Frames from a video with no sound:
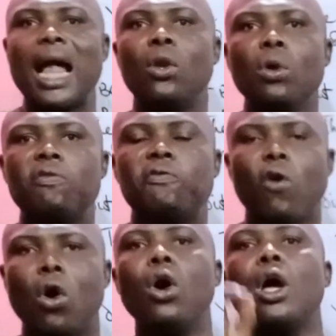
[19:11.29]
and look
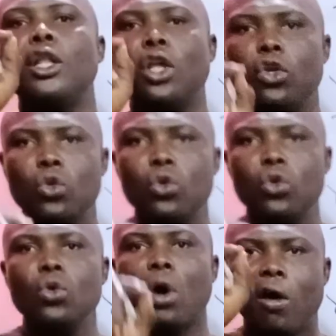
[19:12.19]
for the
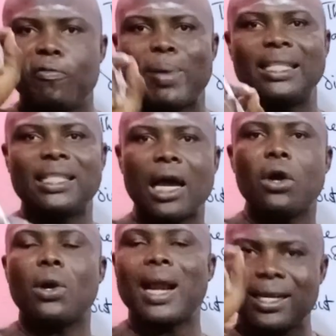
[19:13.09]
use of
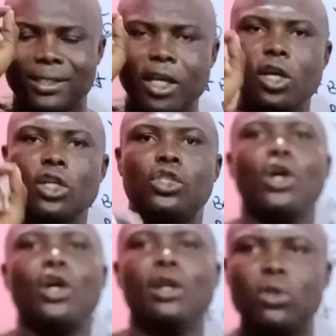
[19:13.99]
Pythagoras theorem
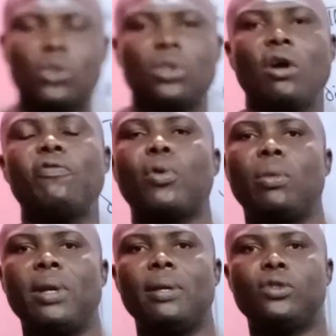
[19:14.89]
to solve
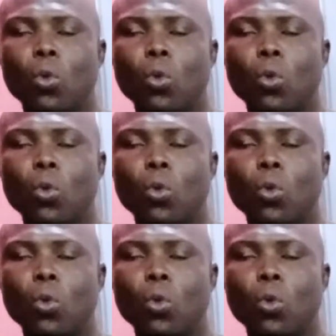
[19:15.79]
problems.